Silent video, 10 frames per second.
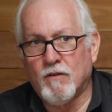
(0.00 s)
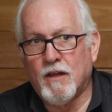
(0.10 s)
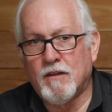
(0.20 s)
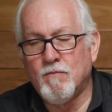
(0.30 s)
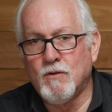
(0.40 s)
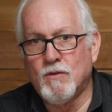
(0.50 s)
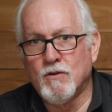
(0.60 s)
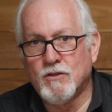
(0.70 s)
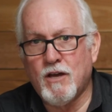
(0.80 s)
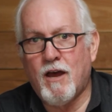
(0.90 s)
let them do
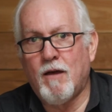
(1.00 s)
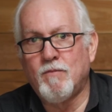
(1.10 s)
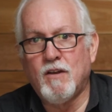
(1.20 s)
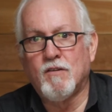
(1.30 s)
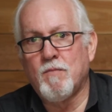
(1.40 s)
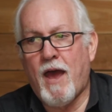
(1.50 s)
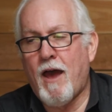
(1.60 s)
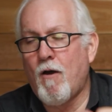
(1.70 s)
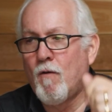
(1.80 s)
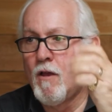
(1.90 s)
their job, teach them
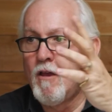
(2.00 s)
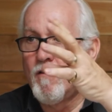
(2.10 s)
how,